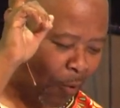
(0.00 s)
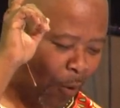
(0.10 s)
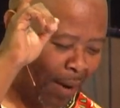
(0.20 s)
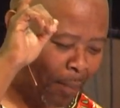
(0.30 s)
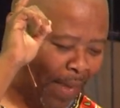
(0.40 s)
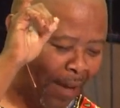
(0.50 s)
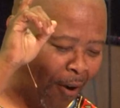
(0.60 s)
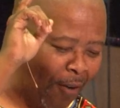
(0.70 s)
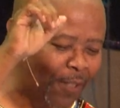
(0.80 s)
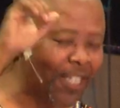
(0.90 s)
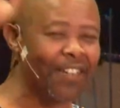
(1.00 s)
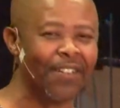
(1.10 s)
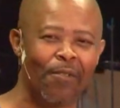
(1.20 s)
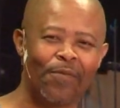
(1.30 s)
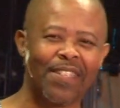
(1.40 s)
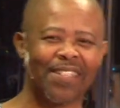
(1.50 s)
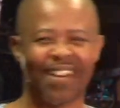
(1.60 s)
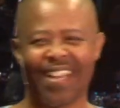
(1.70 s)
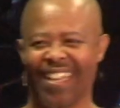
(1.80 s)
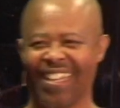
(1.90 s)
well-being of children of
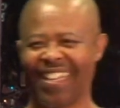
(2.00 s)
Israel.